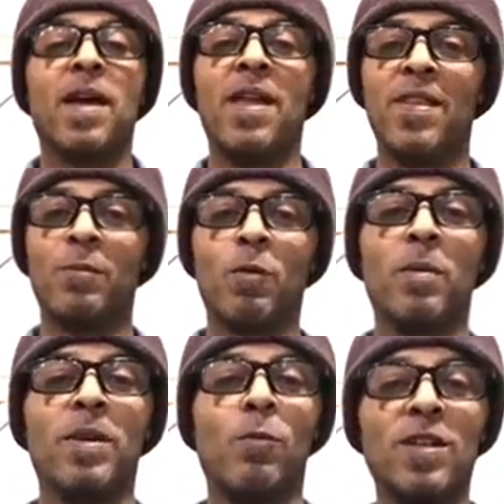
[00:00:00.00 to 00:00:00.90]
and then we'll
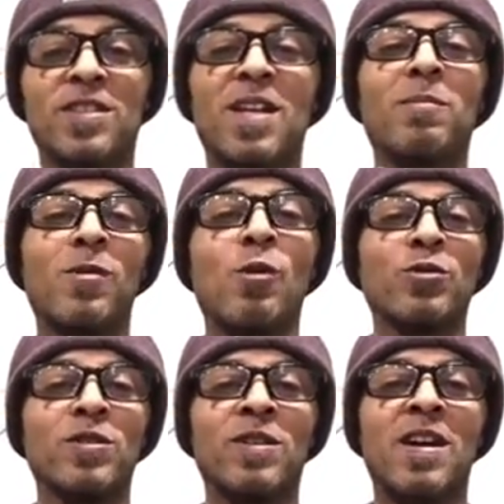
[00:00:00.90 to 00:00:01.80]
be one step
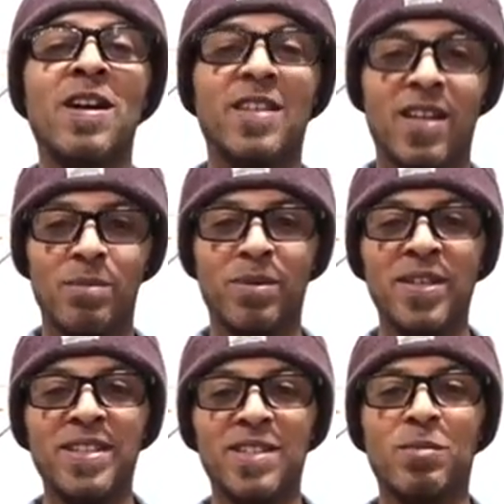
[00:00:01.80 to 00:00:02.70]
closer to
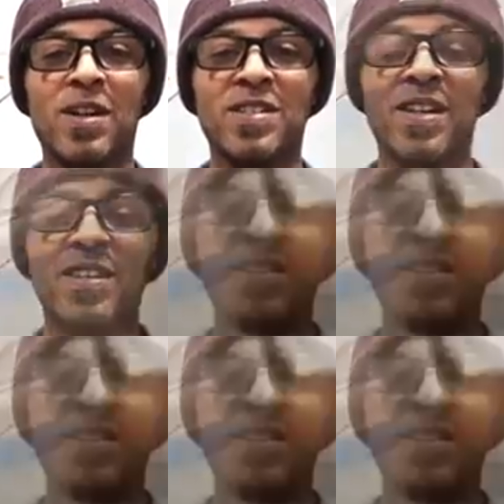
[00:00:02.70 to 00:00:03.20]
completing this project.